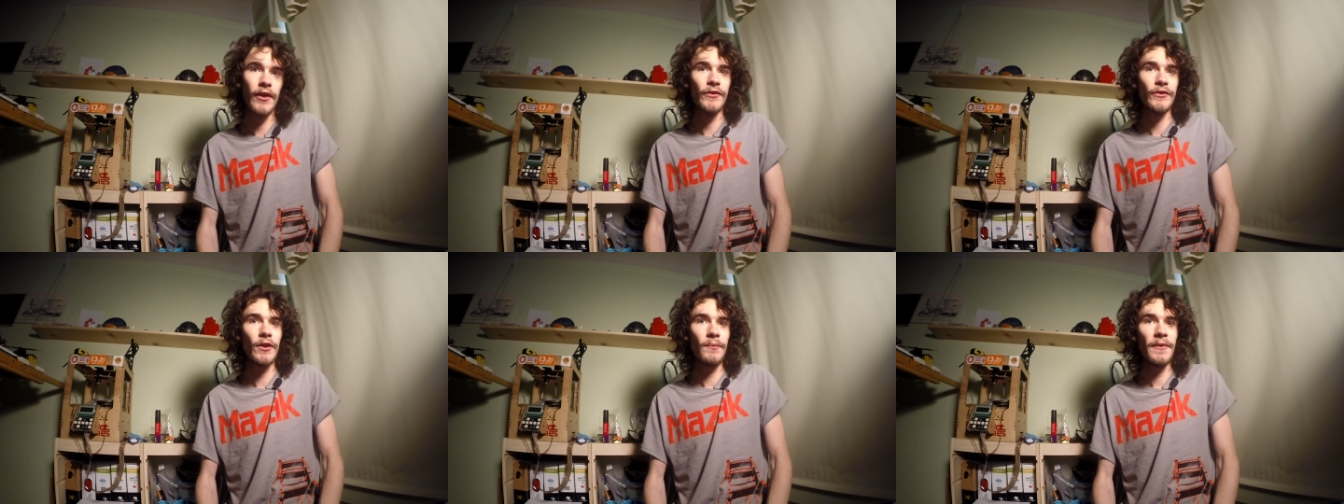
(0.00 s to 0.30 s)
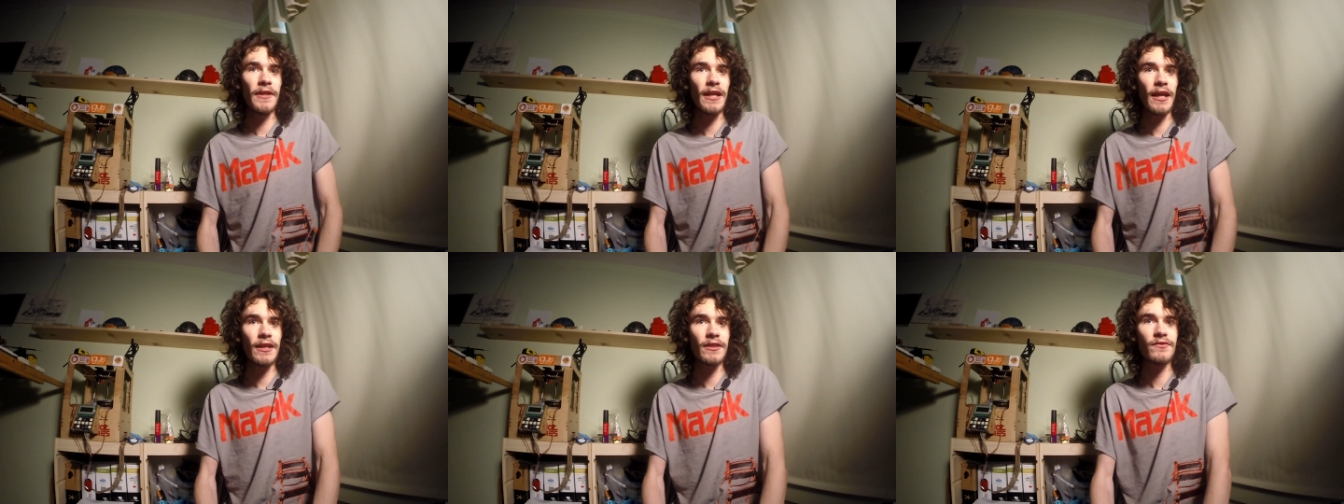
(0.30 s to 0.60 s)
I hope
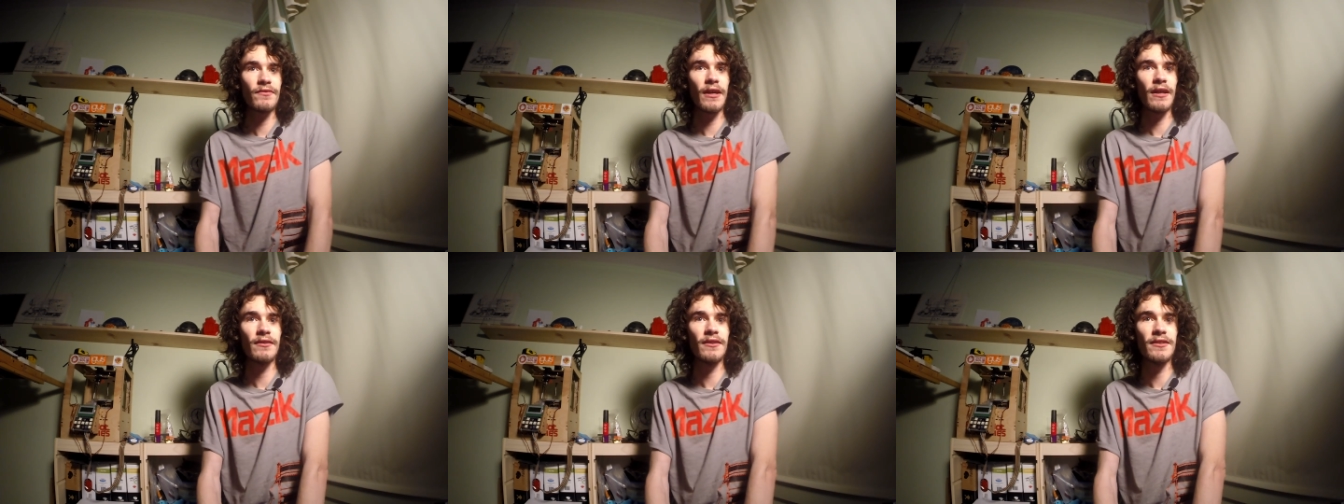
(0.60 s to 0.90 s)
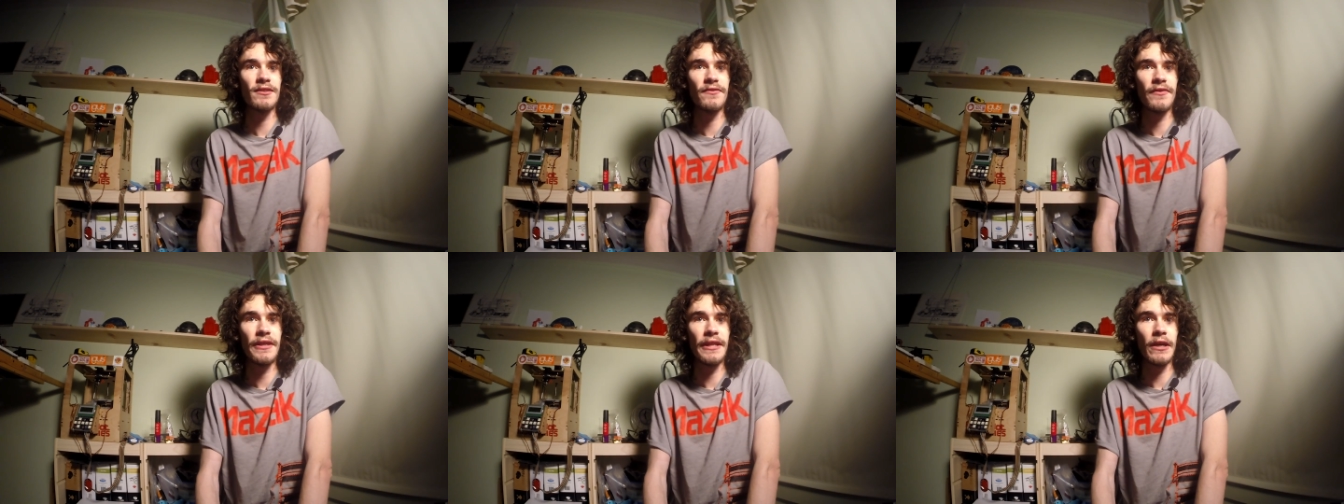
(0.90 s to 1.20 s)
you guys found
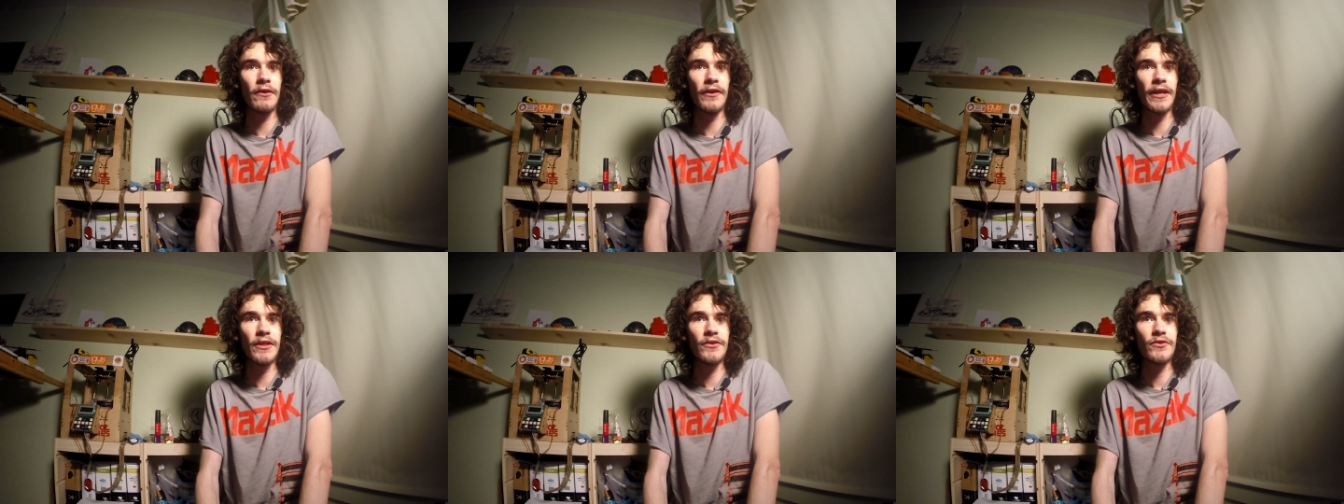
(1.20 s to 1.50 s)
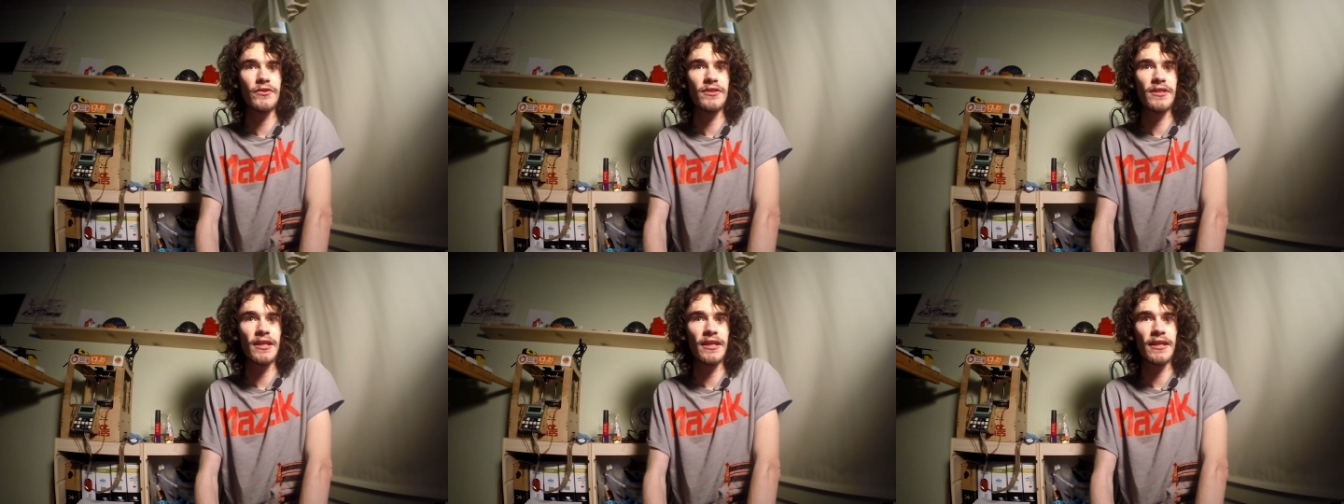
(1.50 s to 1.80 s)
this video
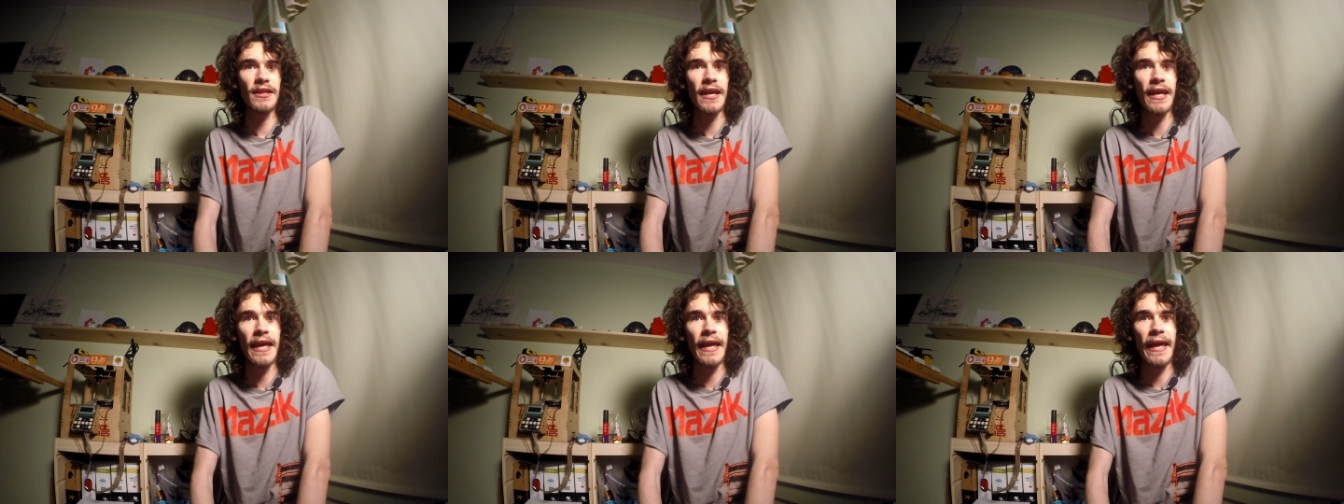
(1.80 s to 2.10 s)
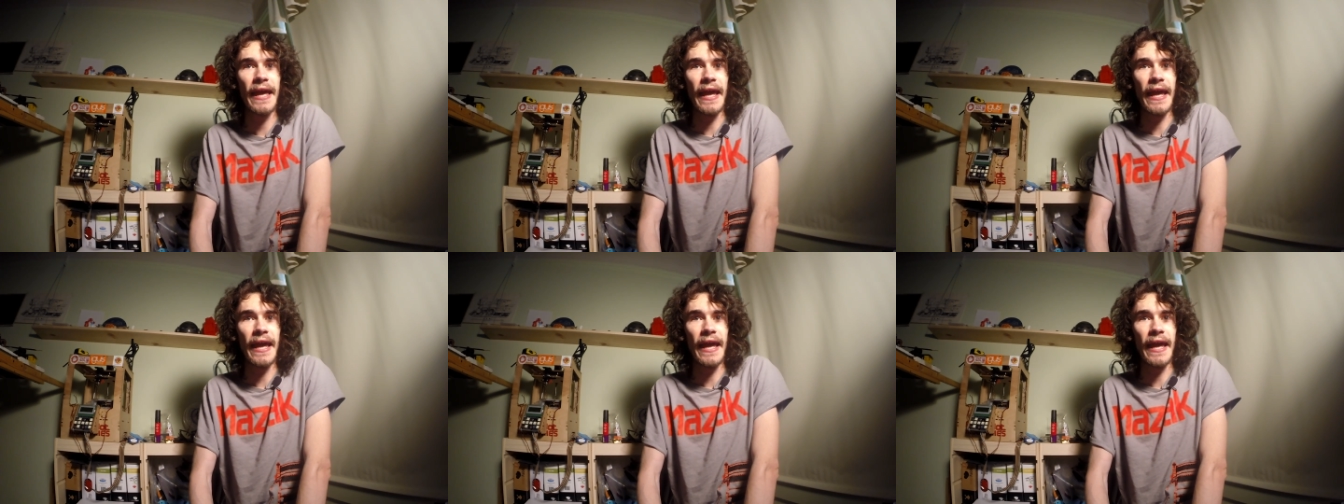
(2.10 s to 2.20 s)
interesting,